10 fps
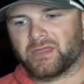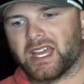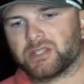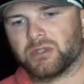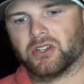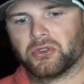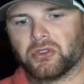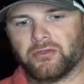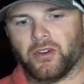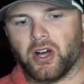As we go through
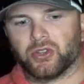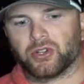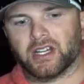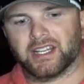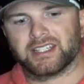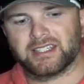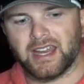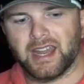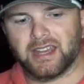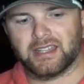the fall, they're going to extend,